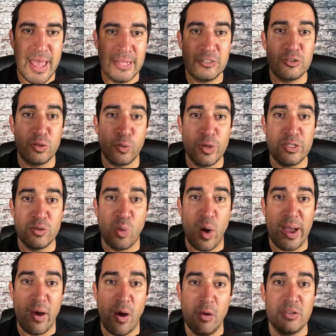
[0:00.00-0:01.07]
Hence the
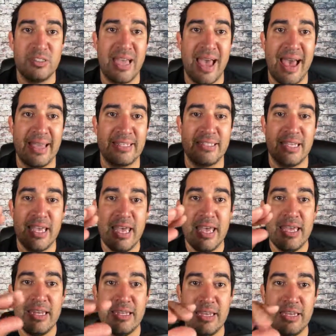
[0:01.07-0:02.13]
reason why alt tags
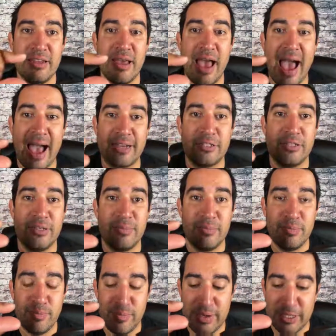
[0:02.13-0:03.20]
need to
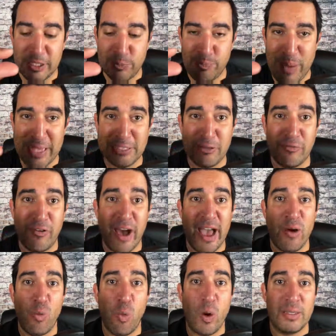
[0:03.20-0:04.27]
actually
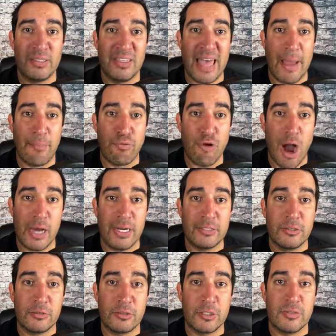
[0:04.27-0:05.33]
specify what that
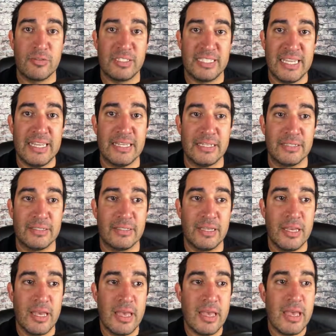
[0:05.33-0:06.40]
product or service
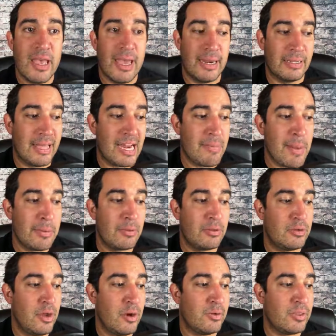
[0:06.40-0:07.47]
is. And a lot of people
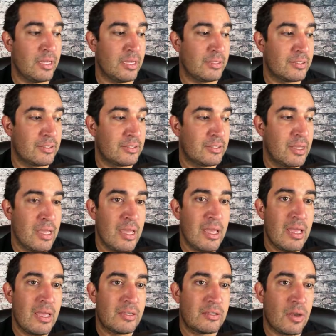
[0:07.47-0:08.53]
don't know this.
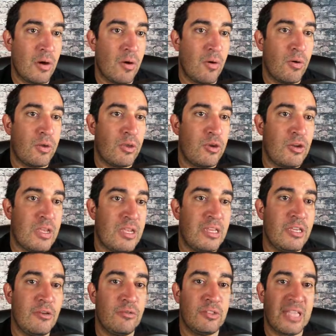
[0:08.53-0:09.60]
So you need
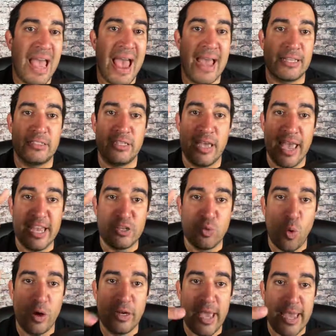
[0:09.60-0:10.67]
to use tags,
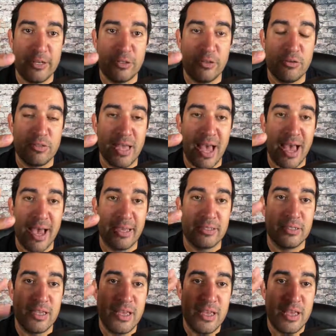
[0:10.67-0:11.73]
H1, H2
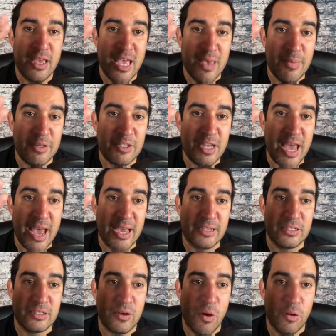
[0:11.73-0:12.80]
tags, image
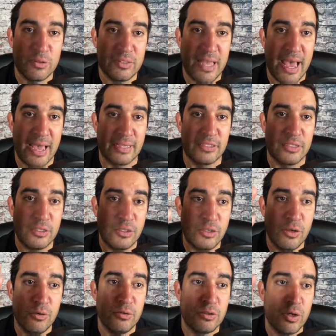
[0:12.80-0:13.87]
tags, alt tags.
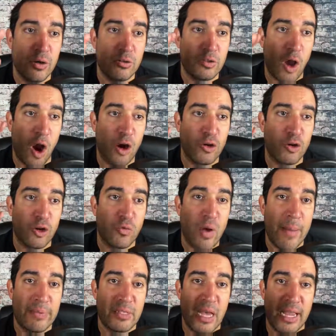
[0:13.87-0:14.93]
Use those on your
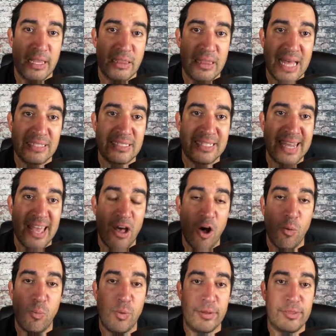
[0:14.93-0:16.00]
website. That's going to
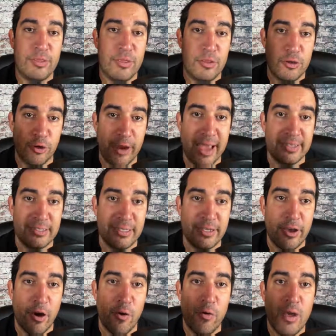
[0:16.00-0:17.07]
help with your
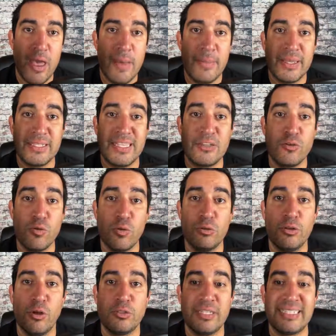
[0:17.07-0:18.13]
SEO, because then
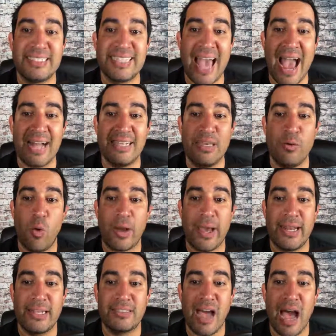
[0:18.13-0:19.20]
Google knows exactly what
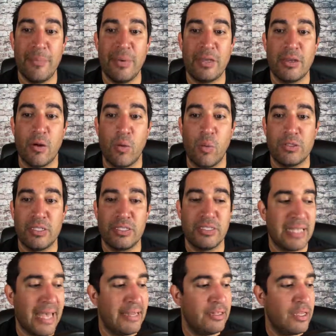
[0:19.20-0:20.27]
kind of topic or what to
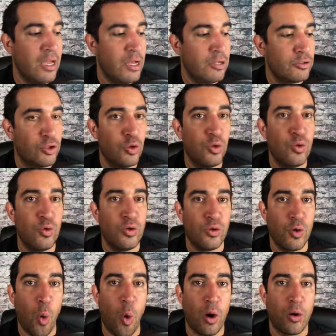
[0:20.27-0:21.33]
send to
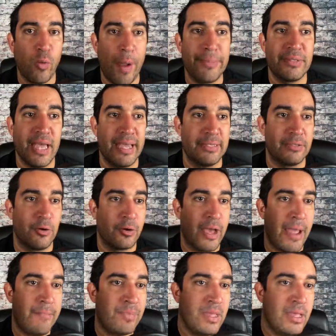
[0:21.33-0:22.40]
your website.
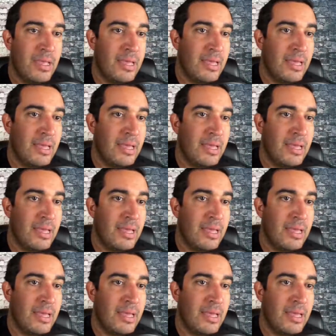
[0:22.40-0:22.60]
Okay.